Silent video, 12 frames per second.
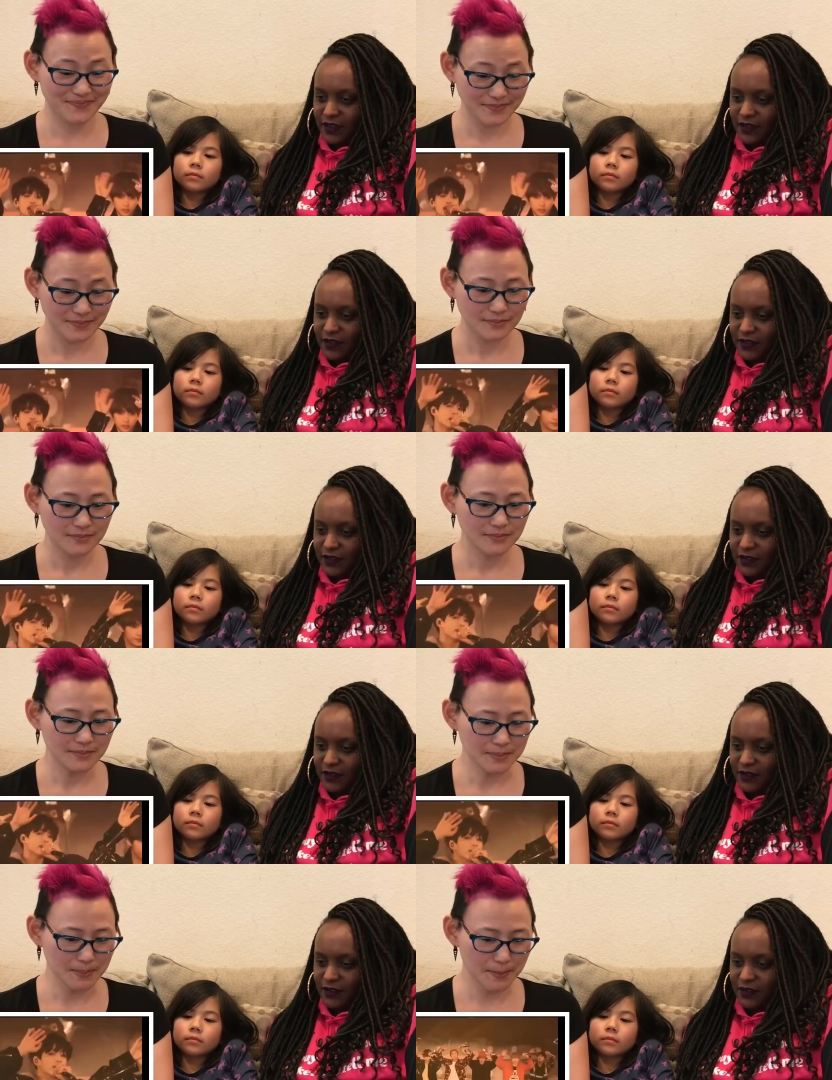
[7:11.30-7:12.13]

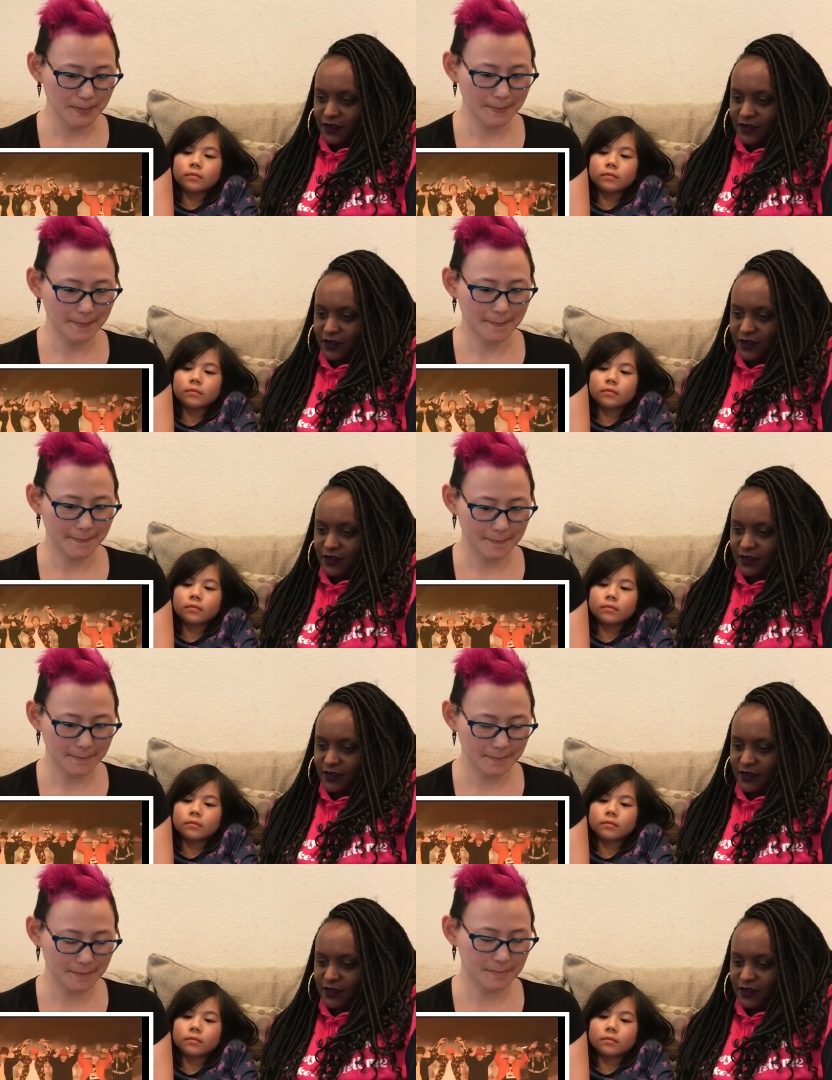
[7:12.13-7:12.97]

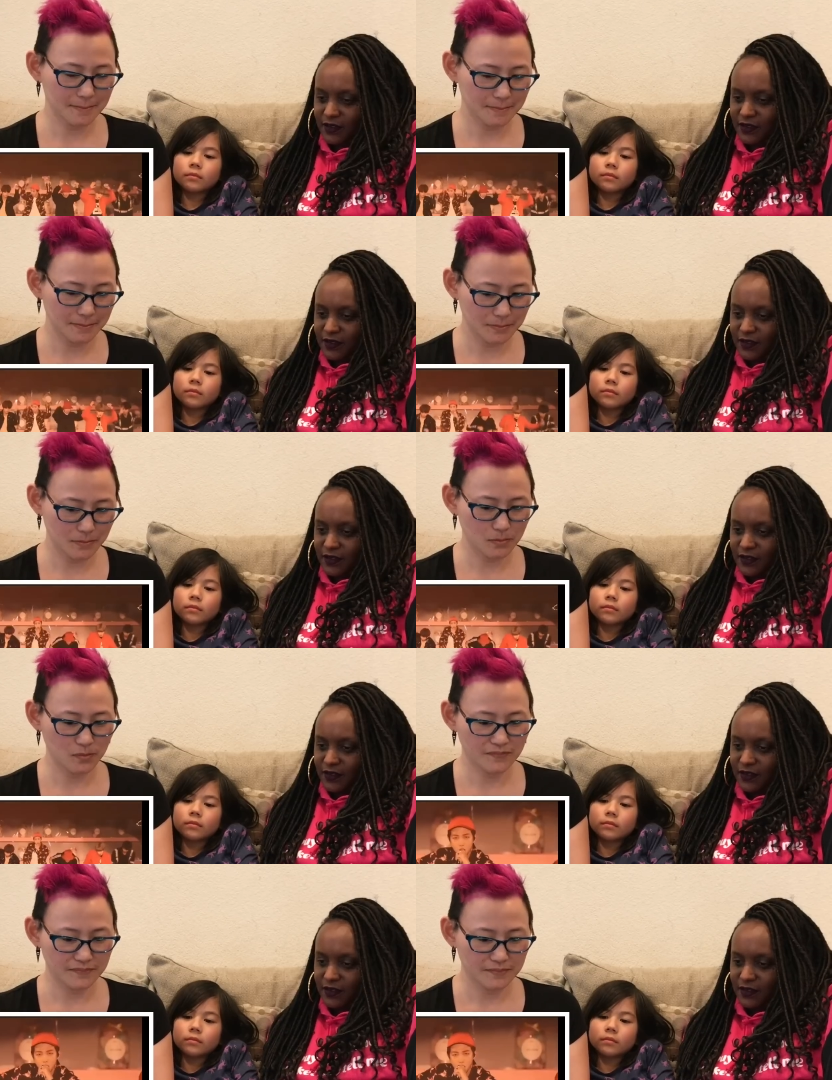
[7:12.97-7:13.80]

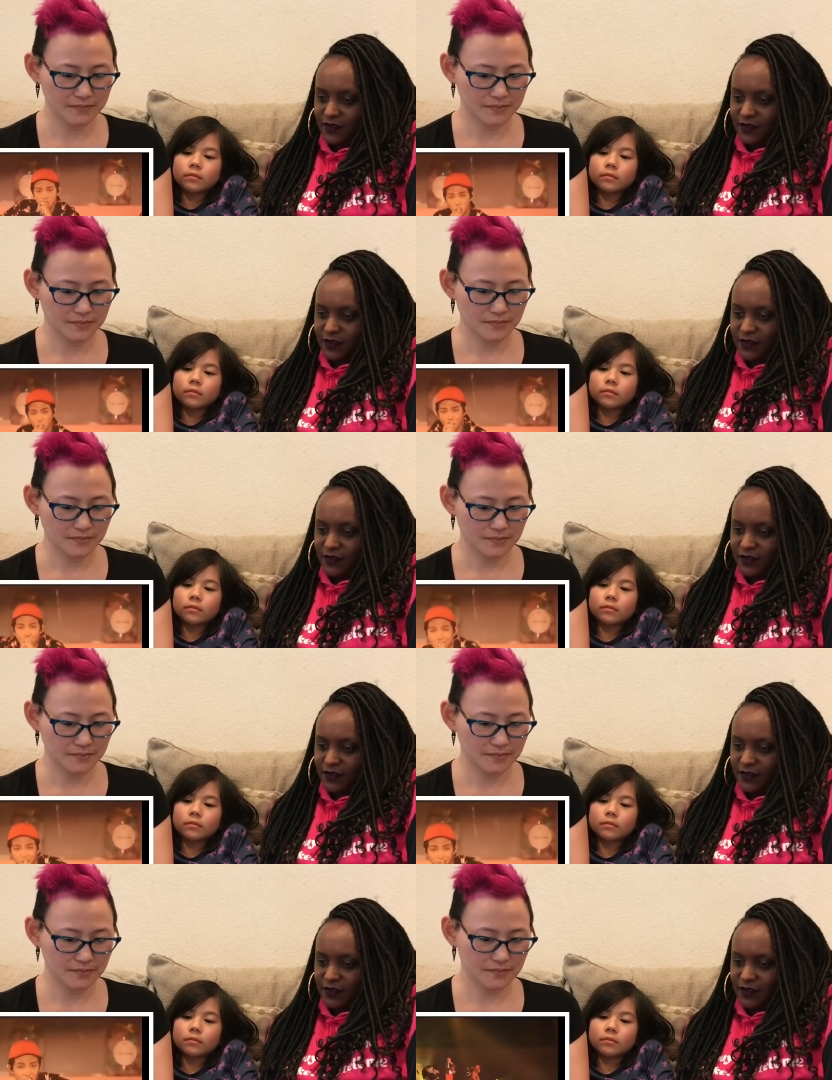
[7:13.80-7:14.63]

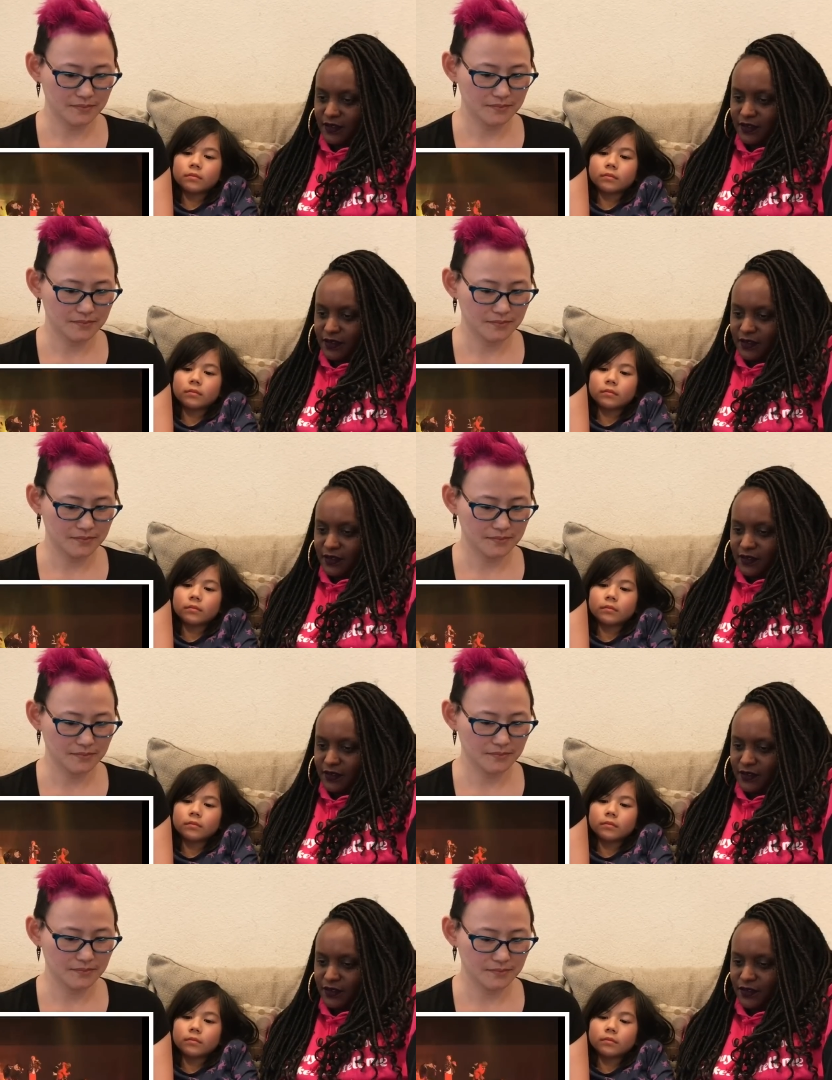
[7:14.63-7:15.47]

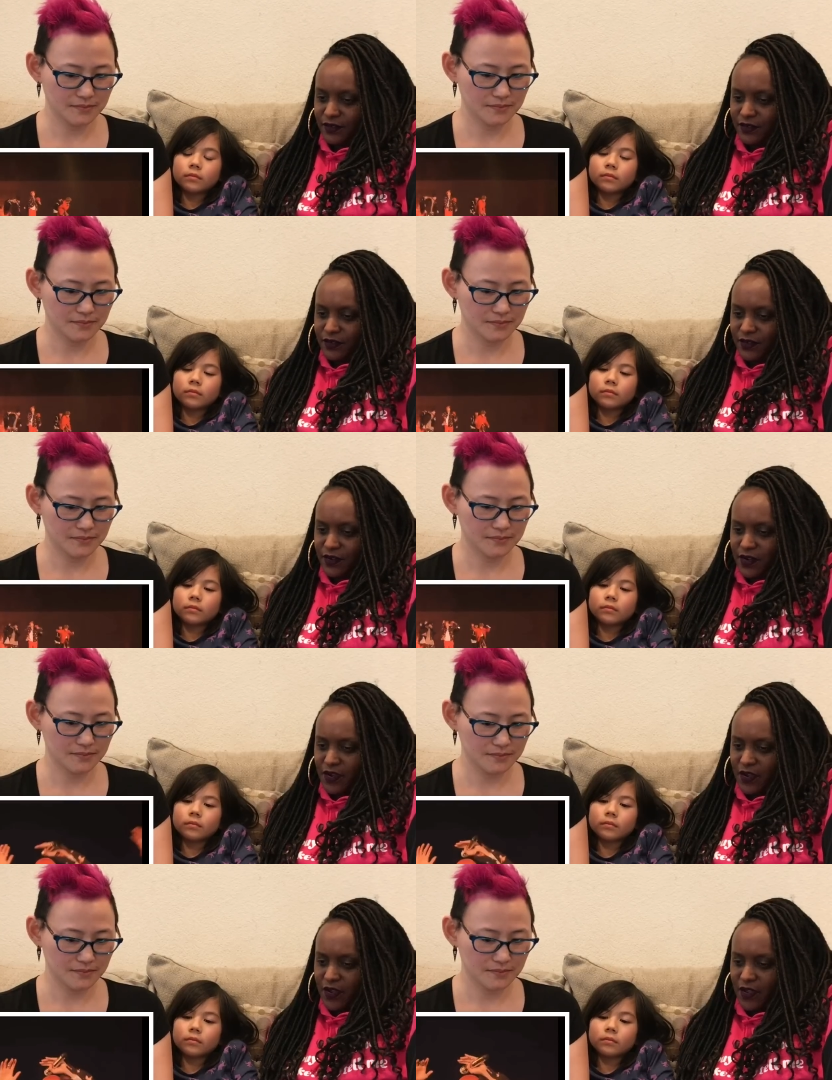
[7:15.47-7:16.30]

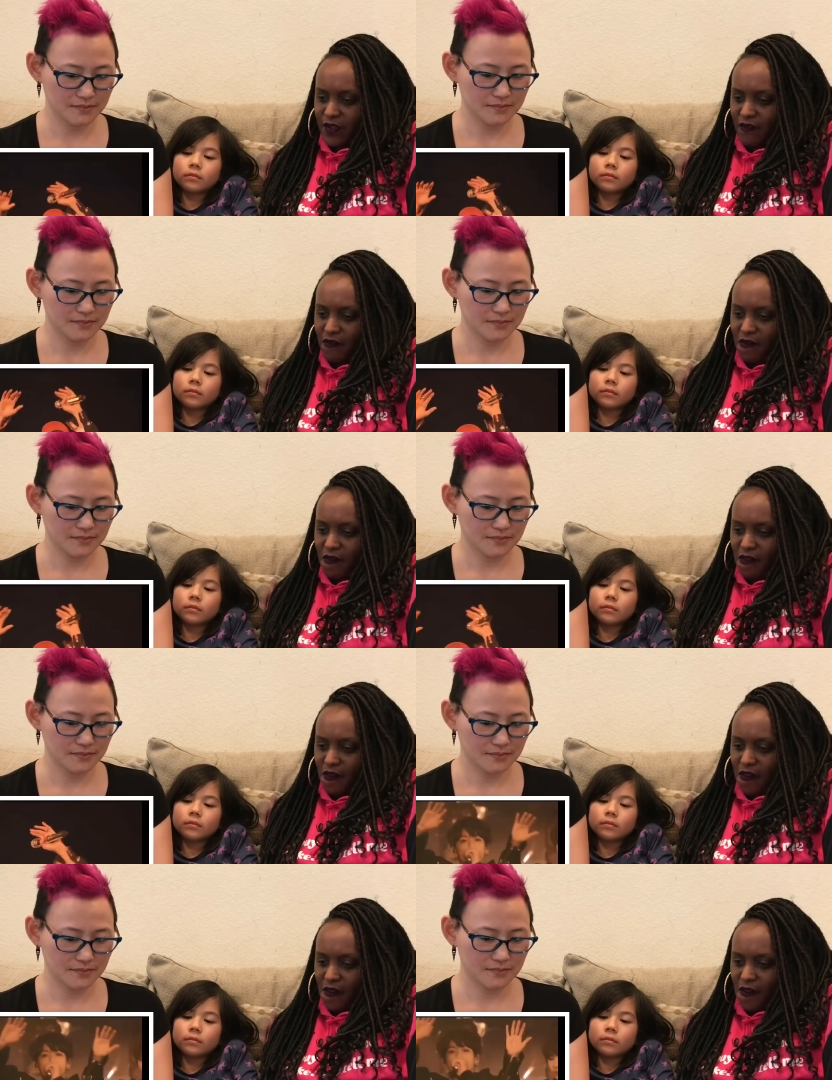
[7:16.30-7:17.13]

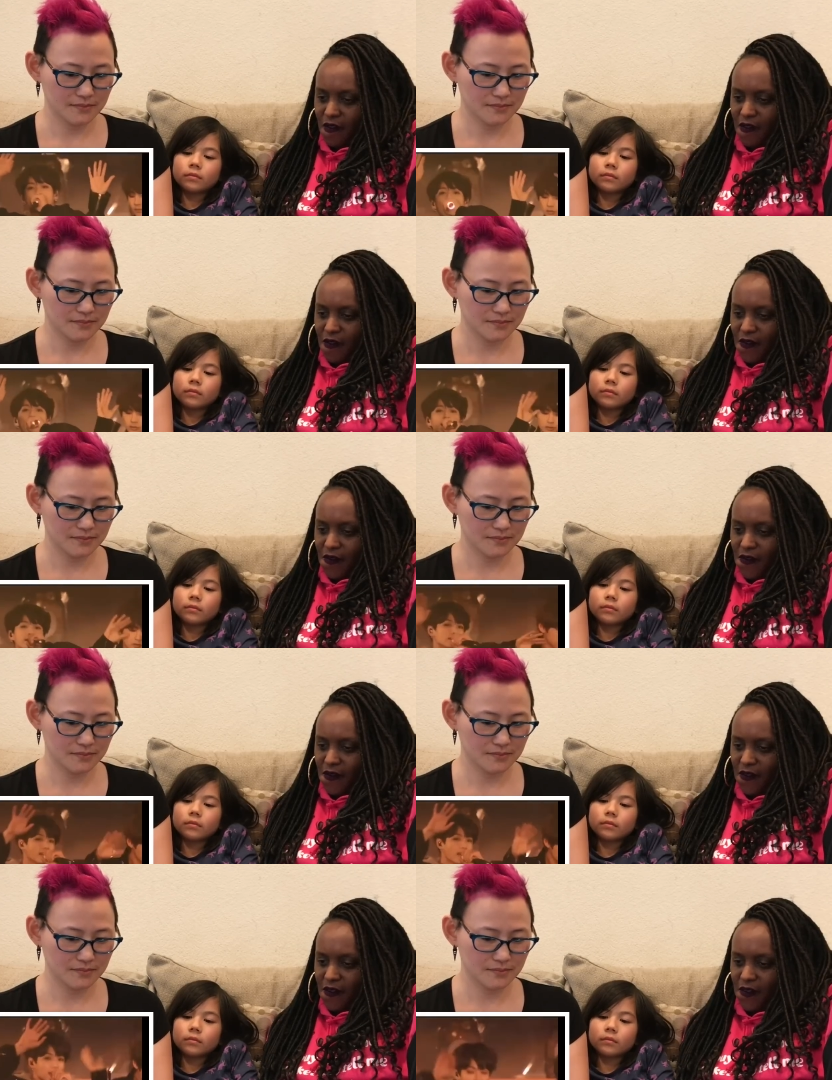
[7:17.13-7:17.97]

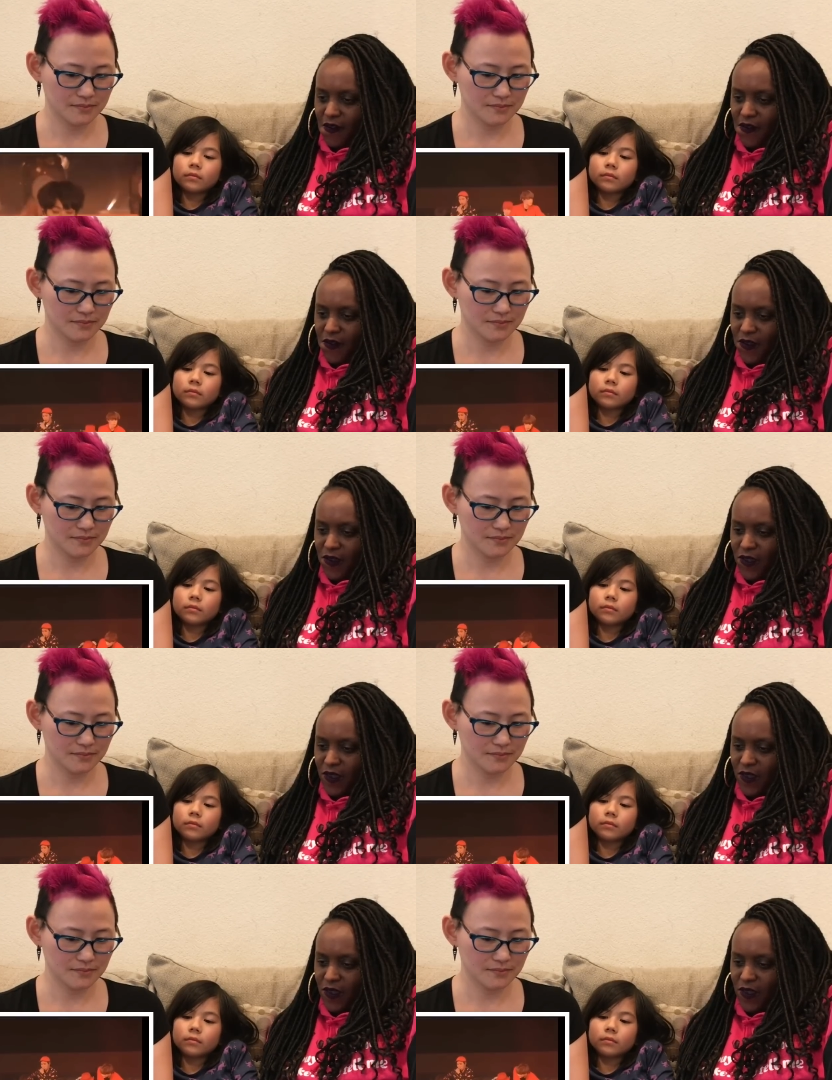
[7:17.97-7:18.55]
No one is speaking in this clip.